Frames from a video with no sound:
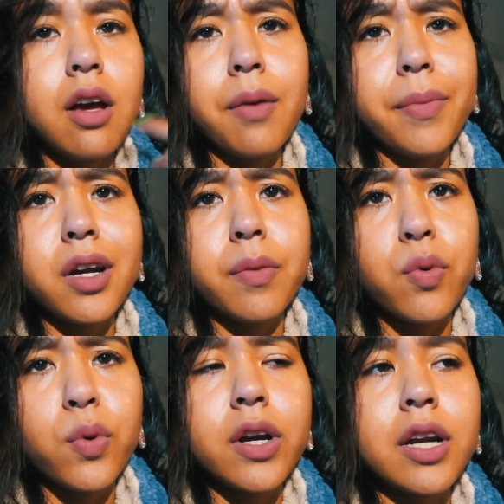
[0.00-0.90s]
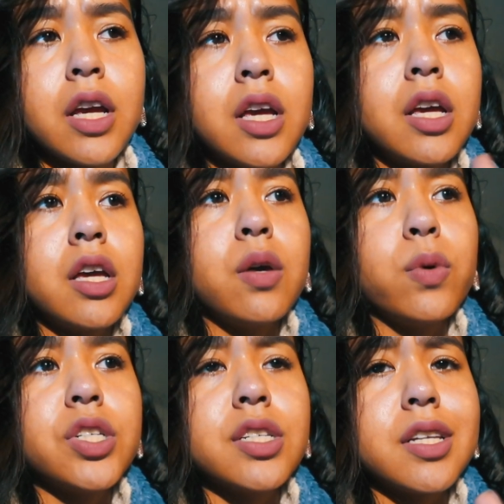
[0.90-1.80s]
um, airport,
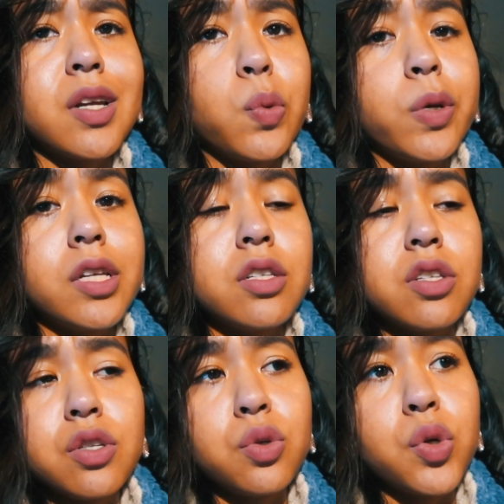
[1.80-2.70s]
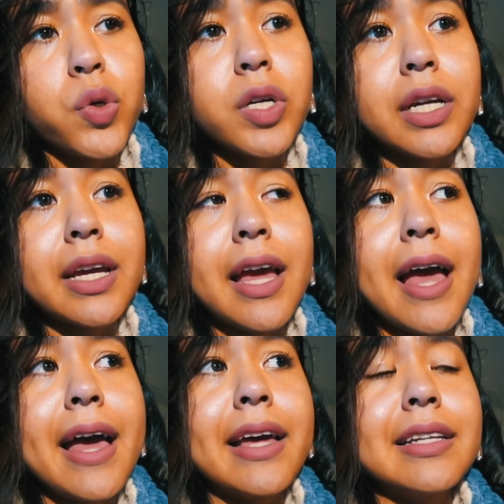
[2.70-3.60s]
which is in Queens, New York,
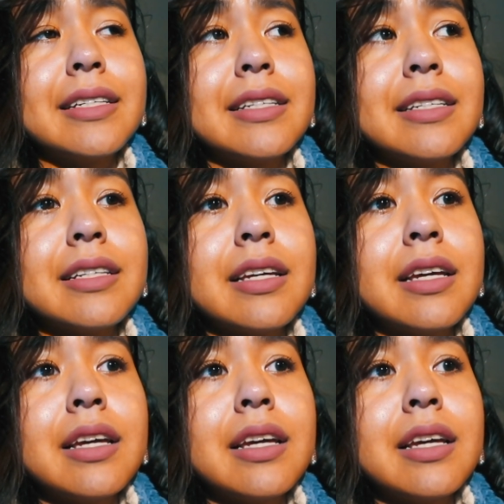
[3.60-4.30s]
and